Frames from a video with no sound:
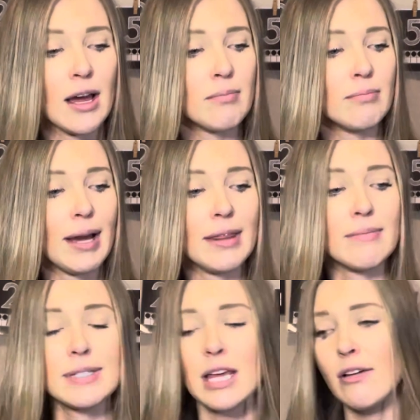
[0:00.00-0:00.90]
by
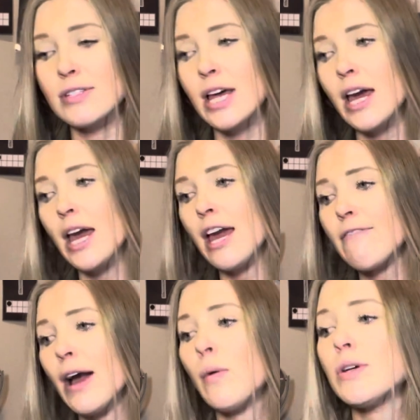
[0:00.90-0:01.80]
themselves. If
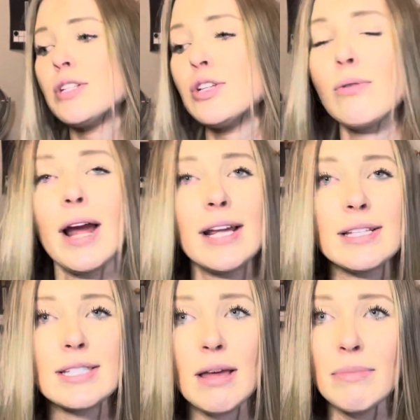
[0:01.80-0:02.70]
I was to write
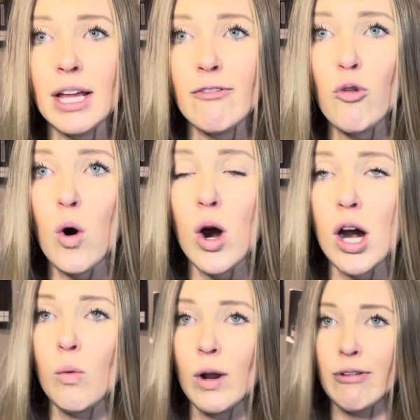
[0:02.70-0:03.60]
something
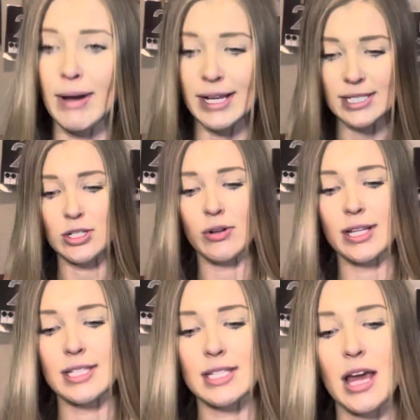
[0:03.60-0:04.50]
for one of my
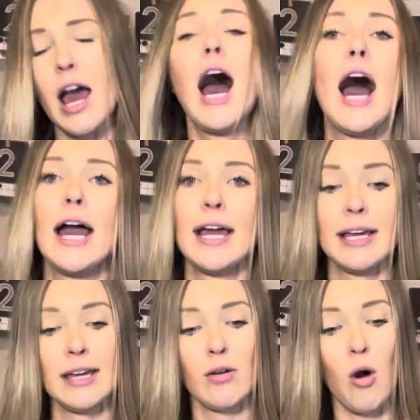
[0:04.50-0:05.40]
students,
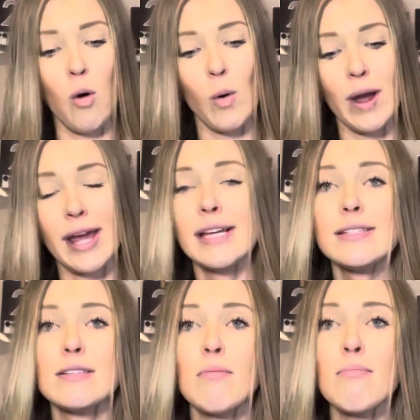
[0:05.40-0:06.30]
I
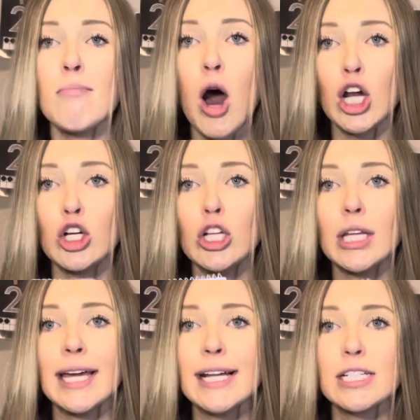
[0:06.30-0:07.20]
always model
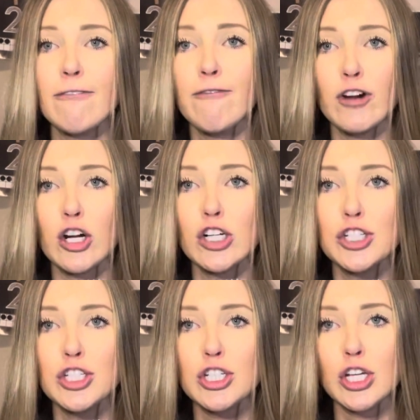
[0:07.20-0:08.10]
it
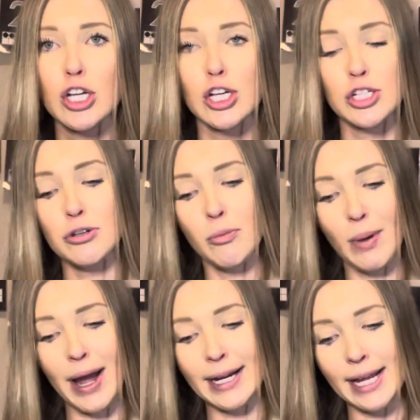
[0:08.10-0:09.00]
first. So
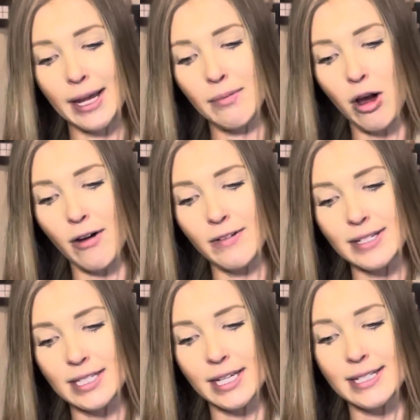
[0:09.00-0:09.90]
my name
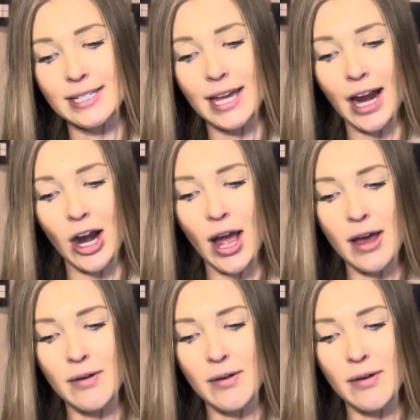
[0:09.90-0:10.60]
obviously is Kara.